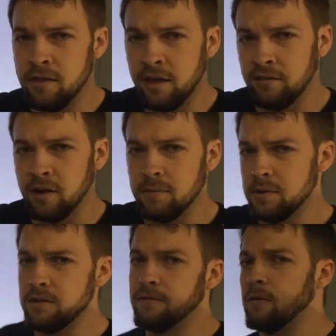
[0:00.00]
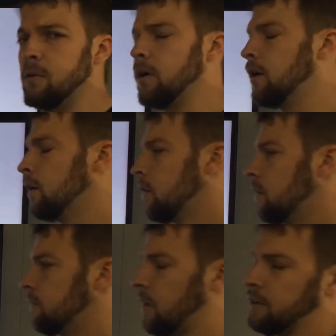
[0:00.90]
That's going to be for
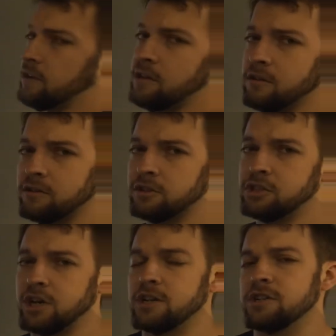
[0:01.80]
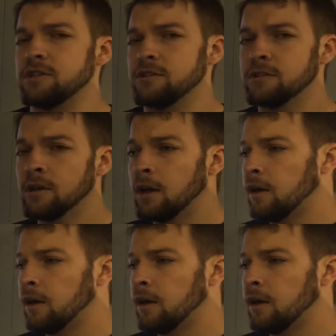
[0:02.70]
volunteers, judges,